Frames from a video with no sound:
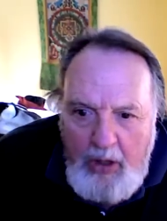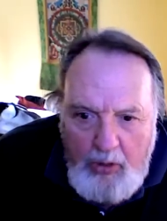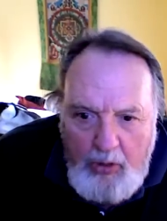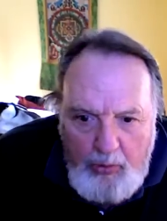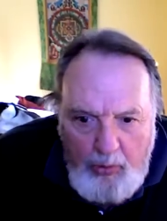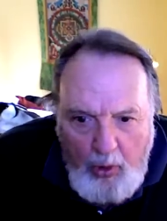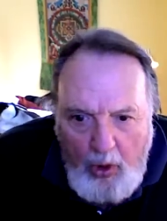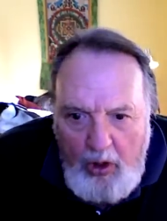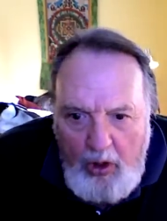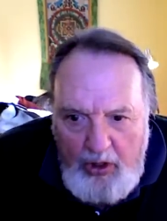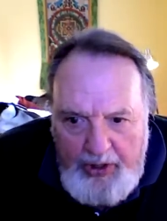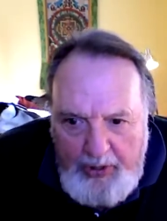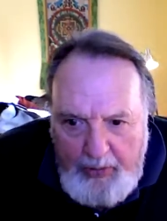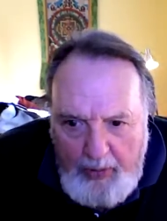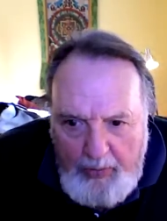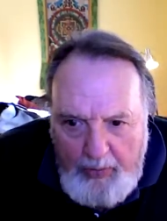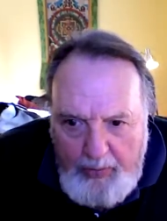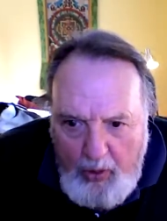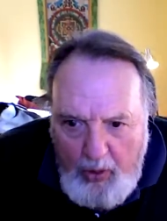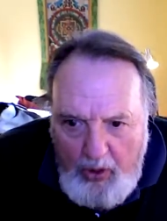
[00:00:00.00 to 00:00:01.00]
royalty
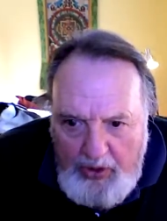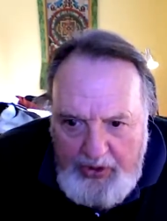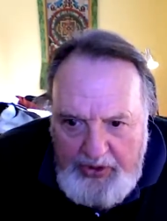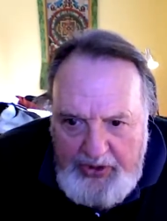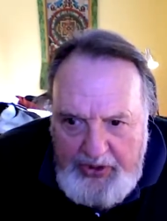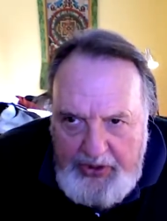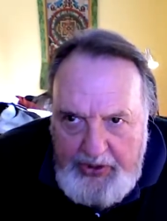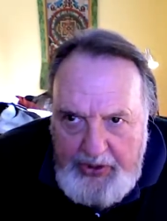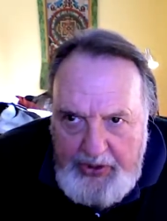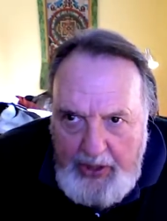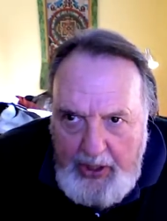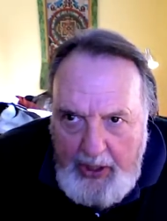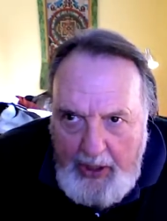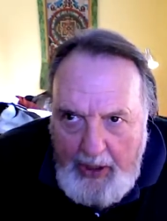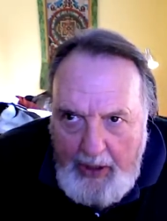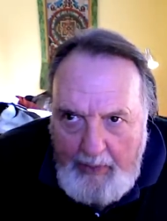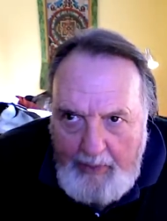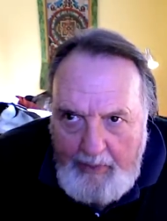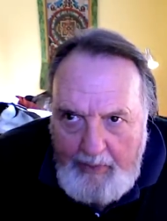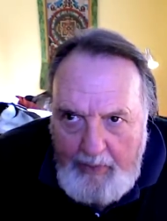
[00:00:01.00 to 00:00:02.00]
reports
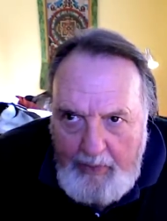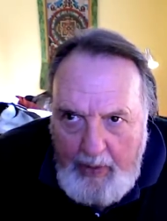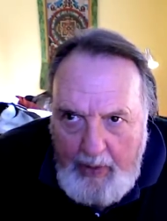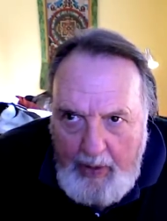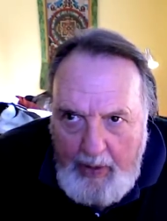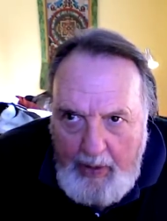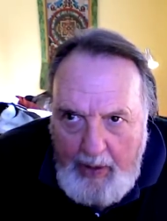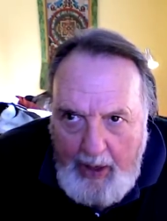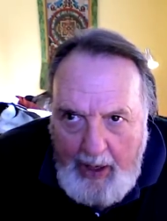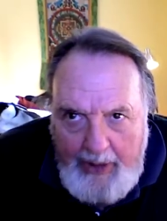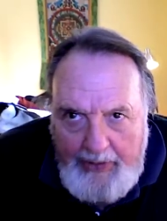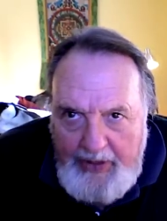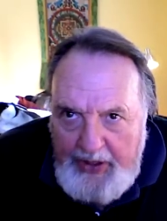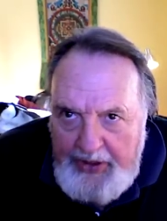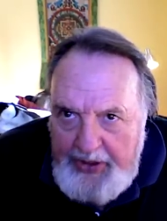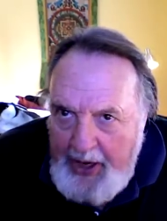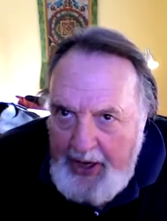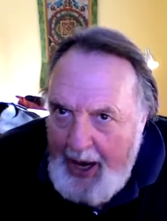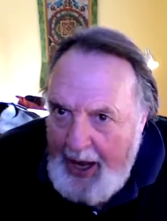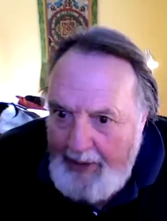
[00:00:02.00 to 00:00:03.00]
um, on the
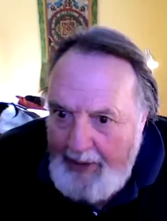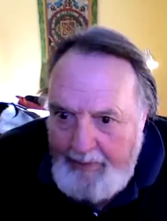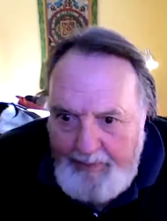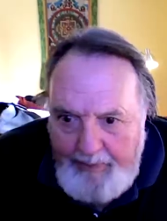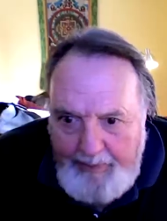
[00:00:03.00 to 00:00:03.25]
dot.